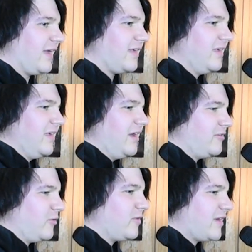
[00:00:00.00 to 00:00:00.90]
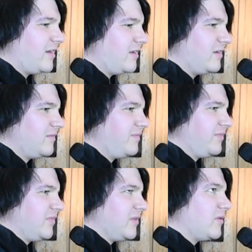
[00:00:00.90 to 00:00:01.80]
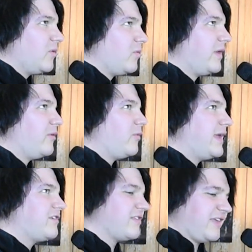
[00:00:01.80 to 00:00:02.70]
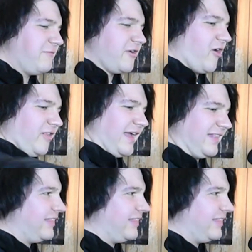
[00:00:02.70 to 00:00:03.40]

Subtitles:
like, I don't know, we're kind of. We just keep in our like